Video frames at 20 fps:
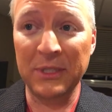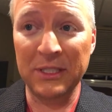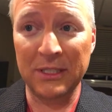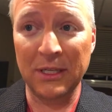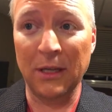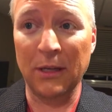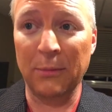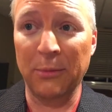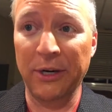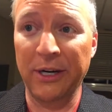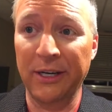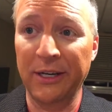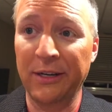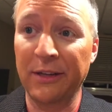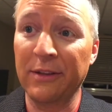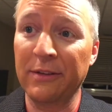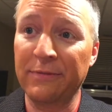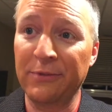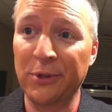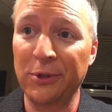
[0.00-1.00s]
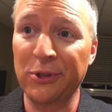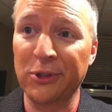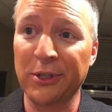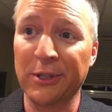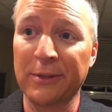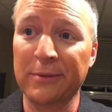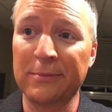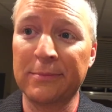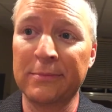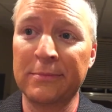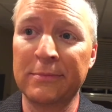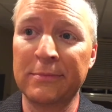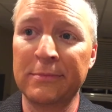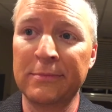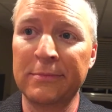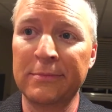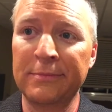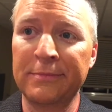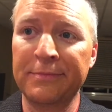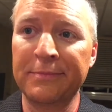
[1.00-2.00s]
be celebrated in the future.
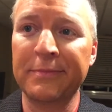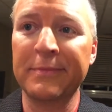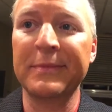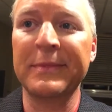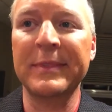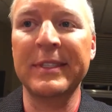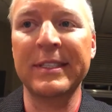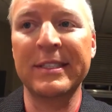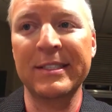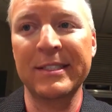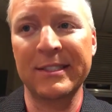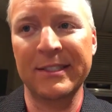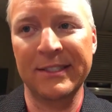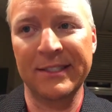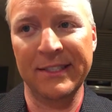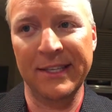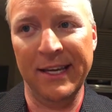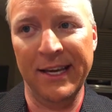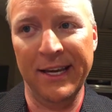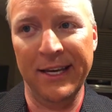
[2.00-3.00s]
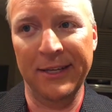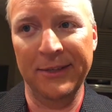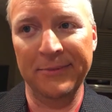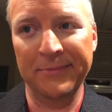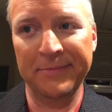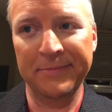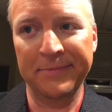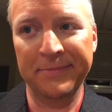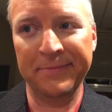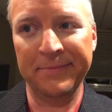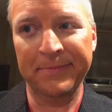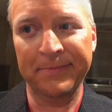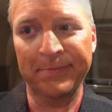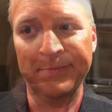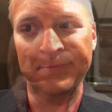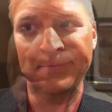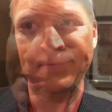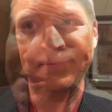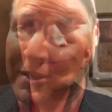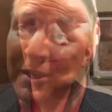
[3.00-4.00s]
Sad.
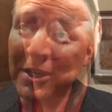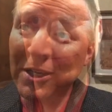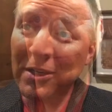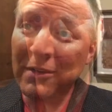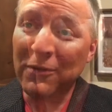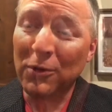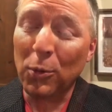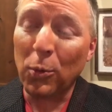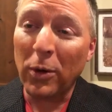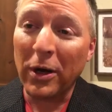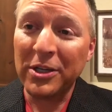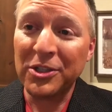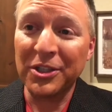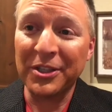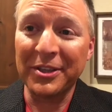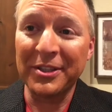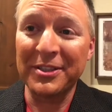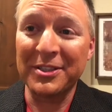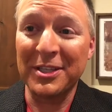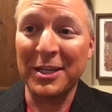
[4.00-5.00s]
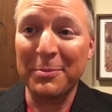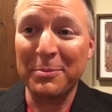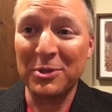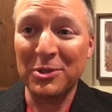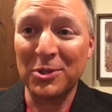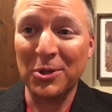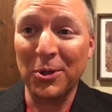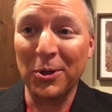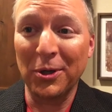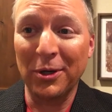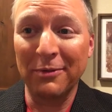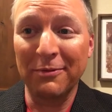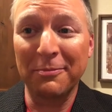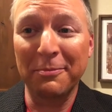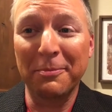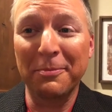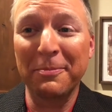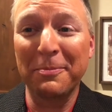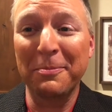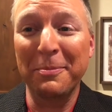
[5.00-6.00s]
Thank you for watching this episode of
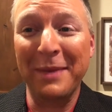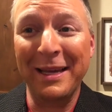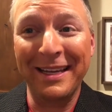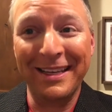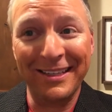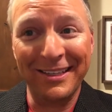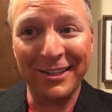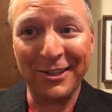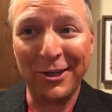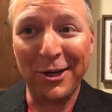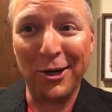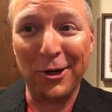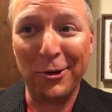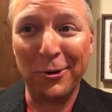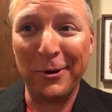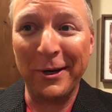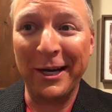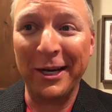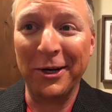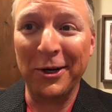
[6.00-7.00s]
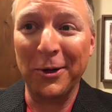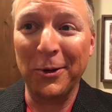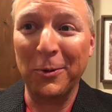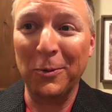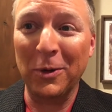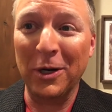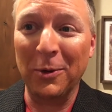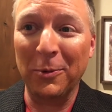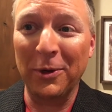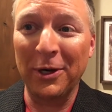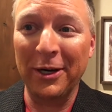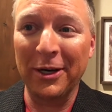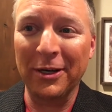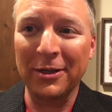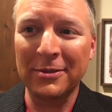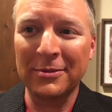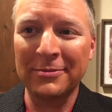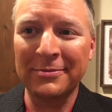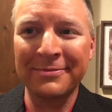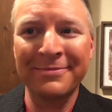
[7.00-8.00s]
Making It Colorado, where
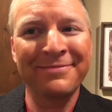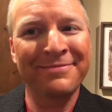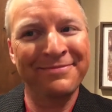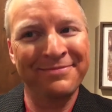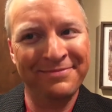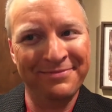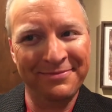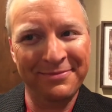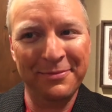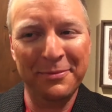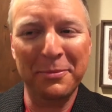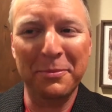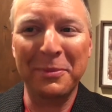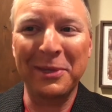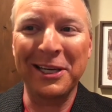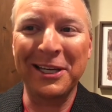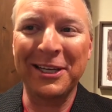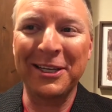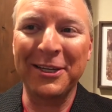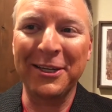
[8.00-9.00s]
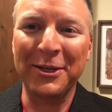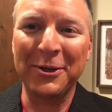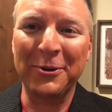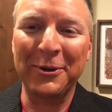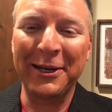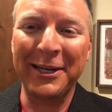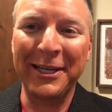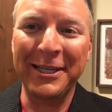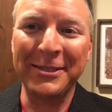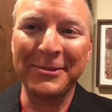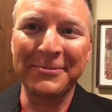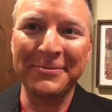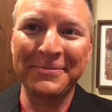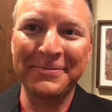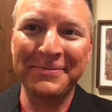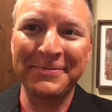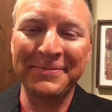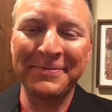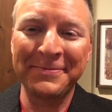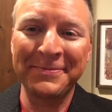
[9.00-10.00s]
we're making it great.
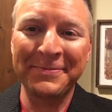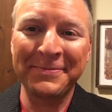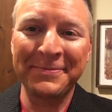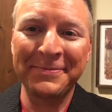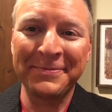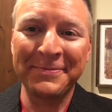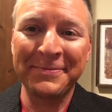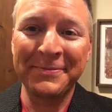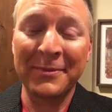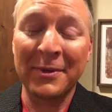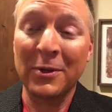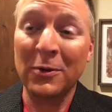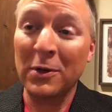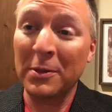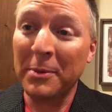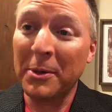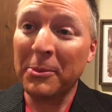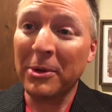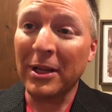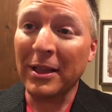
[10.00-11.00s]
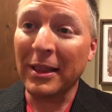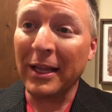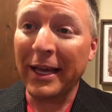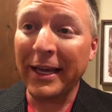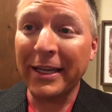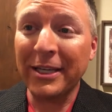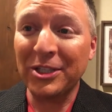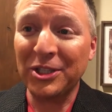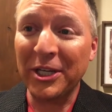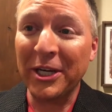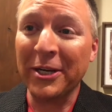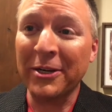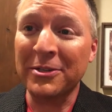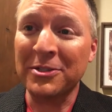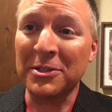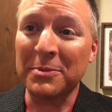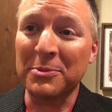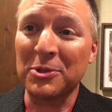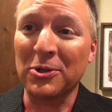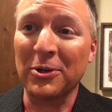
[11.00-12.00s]
Remember to like, share,
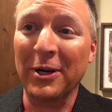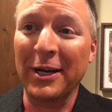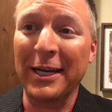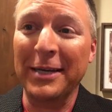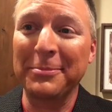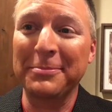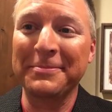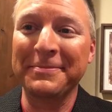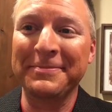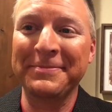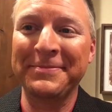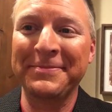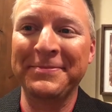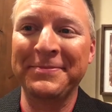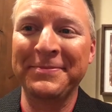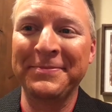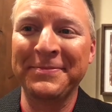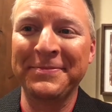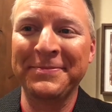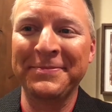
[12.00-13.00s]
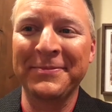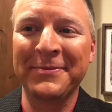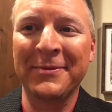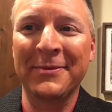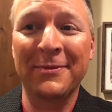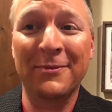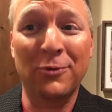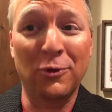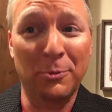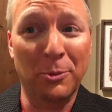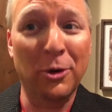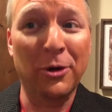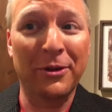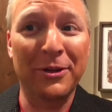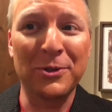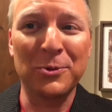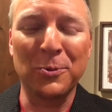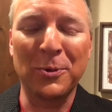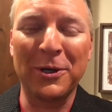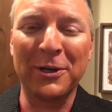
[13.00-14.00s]
and subscribe for more of
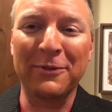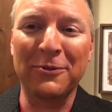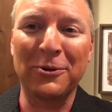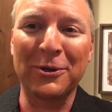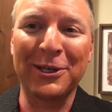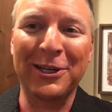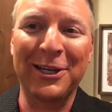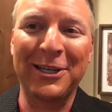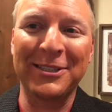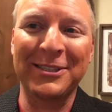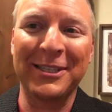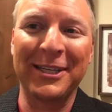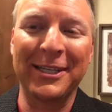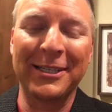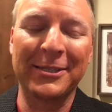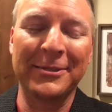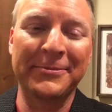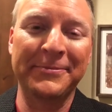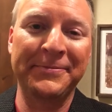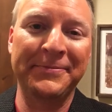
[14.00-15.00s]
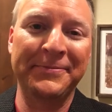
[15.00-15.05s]
this wonderful content.